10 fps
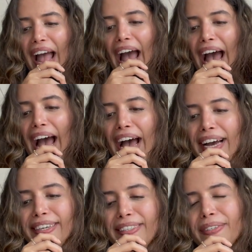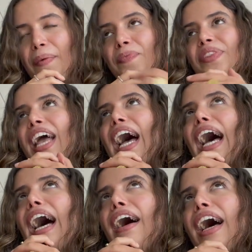And
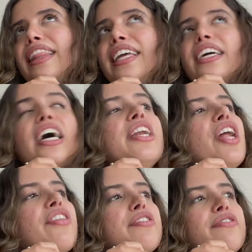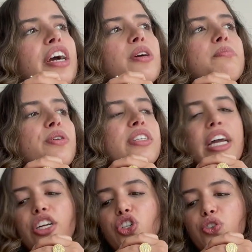I think another final point that I
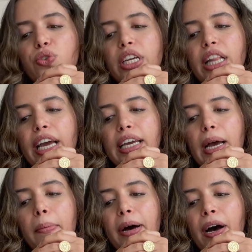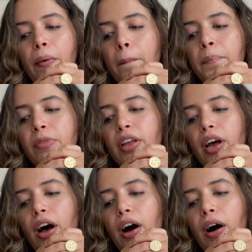truly like about
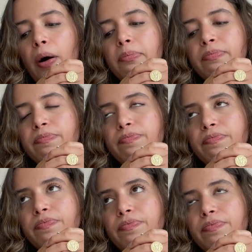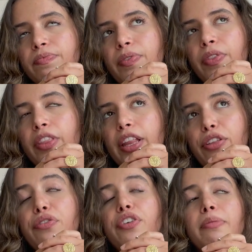the
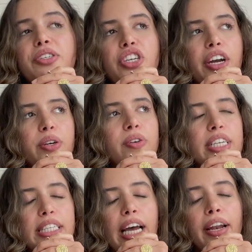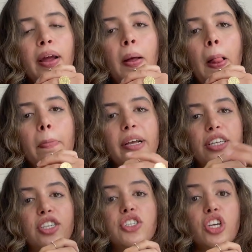firm in general is that because
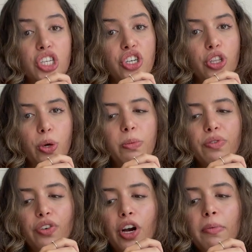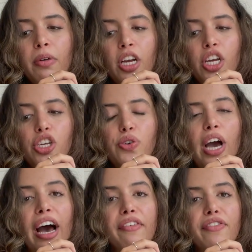it's such a global firm, you
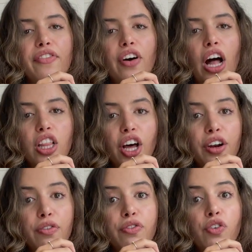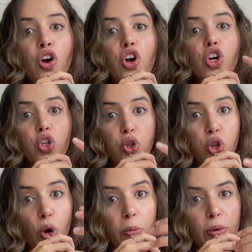have a lot of
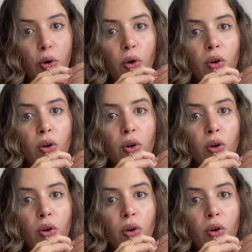global